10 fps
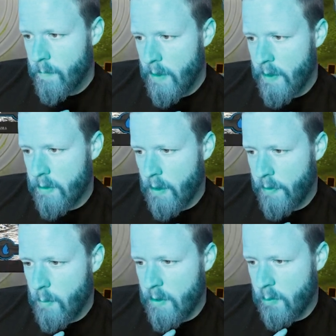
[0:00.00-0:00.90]
And then I
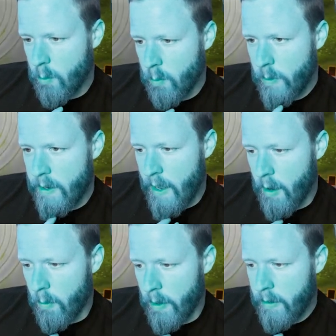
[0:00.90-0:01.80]
think we just win
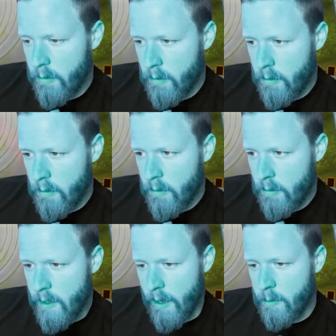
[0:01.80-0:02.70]
now, right?
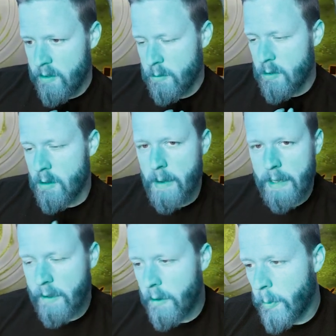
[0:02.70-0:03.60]
Yeah, we just do the
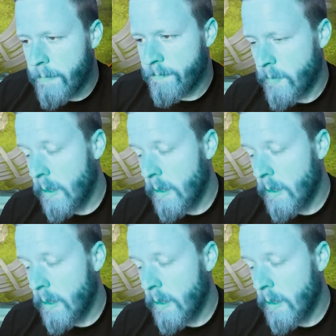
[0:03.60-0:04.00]
man land and win.